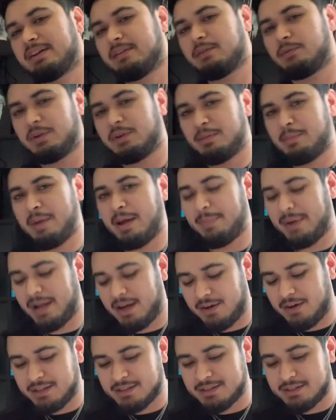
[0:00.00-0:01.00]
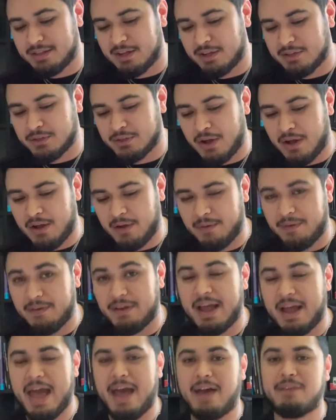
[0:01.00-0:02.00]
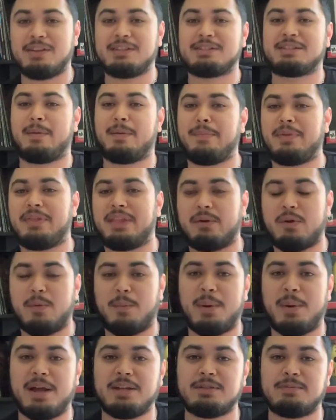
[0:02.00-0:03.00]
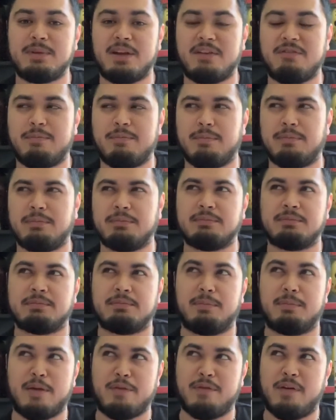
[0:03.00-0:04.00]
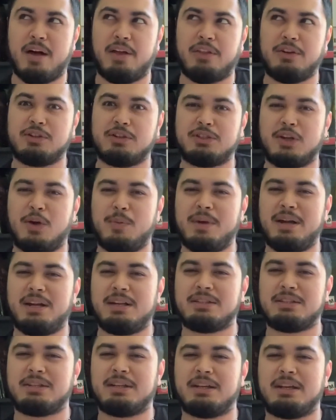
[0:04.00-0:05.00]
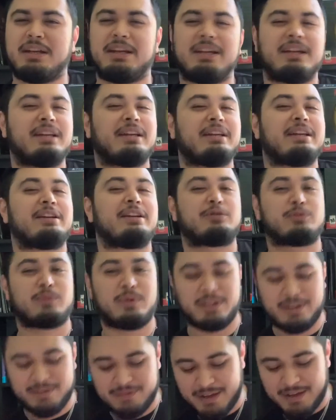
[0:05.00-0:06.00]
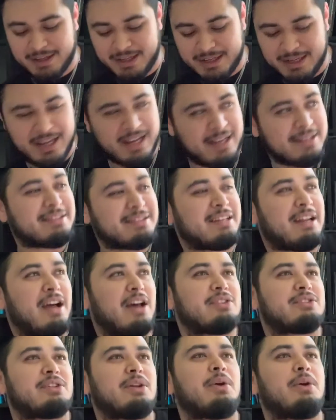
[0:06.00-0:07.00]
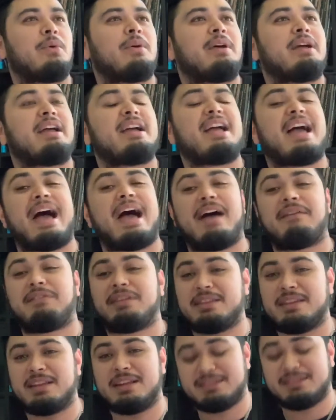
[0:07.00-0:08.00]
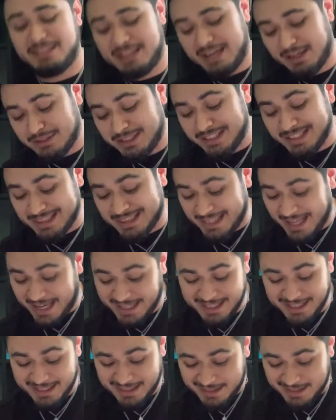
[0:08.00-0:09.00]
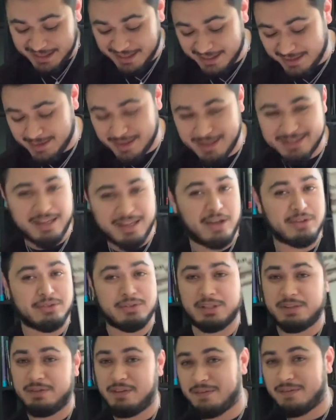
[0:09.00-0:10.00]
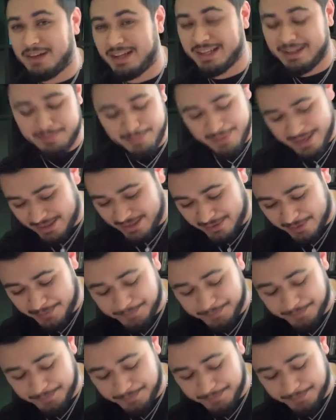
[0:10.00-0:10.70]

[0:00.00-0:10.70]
with my parents, so having something that reminds me of my father so much is really fucking nice. And also having this and actually liking this is also even fucking better.